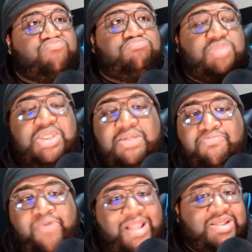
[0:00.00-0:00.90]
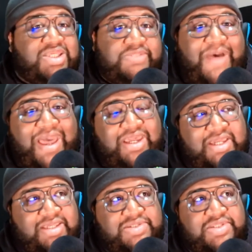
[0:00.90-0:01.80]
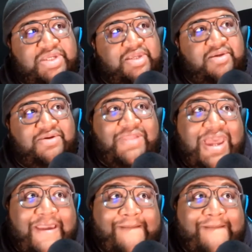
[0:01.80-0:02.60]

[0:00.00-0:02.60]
he probably gets by easily. Like